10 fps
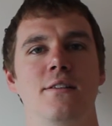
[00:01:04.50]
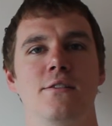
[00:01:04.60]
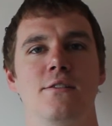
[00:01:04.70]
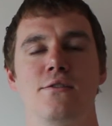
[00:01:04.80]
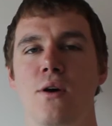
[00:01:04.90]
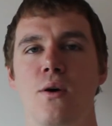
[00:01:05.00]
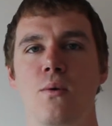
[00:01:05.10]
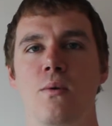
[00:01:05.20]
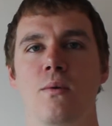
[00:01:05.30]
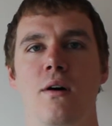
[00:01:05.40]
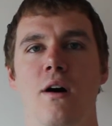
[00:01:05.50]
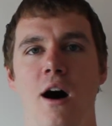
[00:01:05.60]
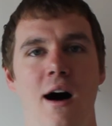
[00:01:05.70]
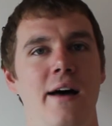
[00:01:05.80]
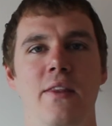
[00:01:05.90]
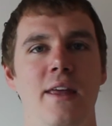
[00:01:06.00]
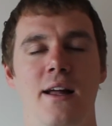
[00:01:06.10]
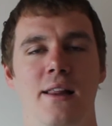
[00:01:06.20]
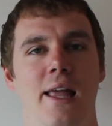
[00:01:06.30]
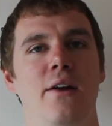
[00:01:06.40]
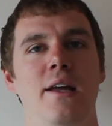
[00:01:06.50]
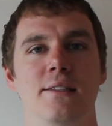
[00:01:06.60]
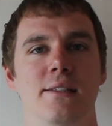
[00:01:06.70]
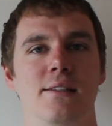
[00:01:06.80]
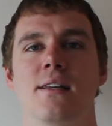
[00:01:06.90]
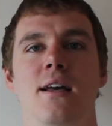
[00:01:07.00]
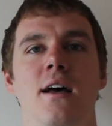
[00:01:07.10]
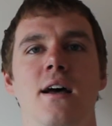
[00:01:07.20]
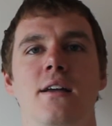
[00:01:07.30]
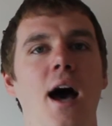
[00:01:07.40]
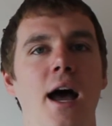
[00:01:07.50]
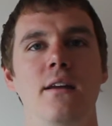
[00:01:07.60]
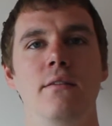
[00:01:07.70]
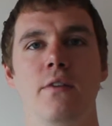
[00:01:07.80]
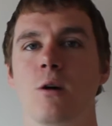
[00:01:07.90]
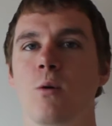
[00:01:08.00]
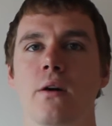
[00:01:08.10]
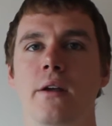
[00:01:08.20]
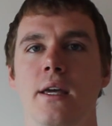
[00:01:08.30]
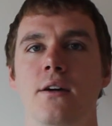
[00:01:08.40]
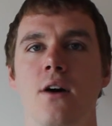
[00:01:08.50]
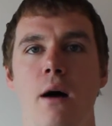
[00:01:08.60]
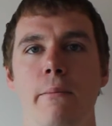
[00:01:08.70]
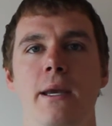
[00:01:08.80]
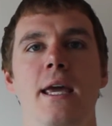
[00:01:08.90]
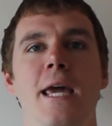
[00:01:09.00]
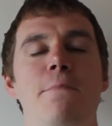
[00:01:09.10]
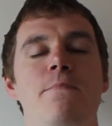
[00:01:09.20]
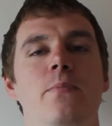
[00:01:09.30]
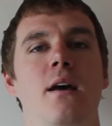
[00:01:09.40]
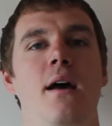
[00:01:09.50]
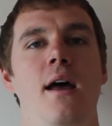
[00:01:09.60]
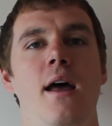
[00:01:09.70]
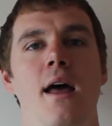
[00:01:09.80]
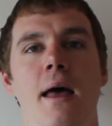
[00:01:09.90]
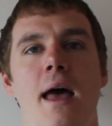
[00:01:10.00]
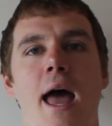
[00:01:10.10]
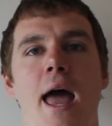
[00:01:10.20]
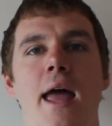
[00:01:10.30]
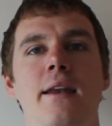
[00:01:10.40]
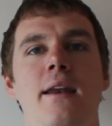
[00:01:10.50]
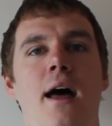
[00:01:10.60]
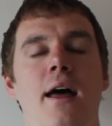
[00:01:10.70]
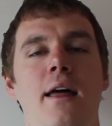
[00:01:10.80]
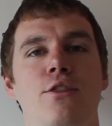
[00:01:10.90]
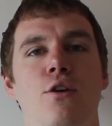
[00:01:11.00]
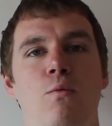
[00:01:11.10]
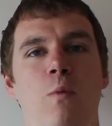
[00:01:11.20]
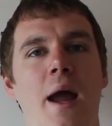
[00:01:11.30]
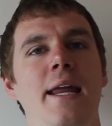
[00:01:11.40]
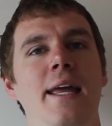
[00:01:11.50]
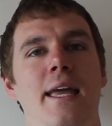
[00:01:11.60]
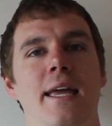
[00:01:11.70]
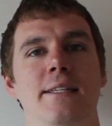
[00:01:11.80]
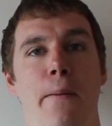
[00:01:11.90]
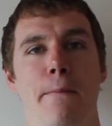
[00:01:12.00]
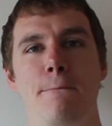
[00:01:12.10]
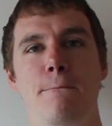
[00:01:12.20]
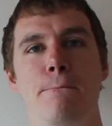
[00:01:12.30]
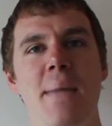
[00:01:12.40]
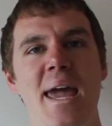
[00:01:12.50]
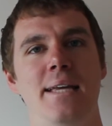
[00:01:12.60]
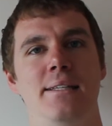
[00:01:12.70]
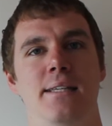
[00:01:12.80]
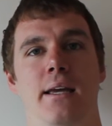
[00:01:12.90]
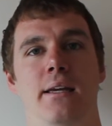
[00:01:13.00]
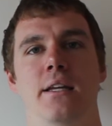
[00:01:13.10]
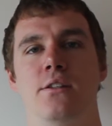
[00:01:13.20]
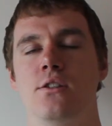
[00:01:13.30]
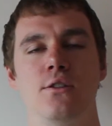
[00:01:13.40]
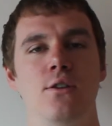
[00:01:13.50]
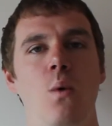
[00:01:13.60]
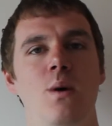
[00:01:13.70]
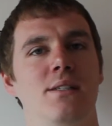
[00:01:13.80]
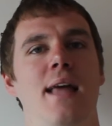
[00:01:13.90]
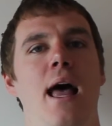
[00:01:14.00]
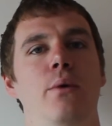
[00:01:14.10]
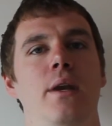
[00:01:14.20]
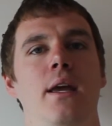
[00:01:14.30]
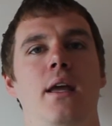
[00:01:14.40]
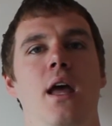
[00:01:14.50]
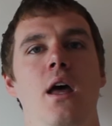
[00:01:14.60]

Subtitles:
so oddly hilarious. It's kind of a quirky comedy. And the writing is amazing. It's so astounding.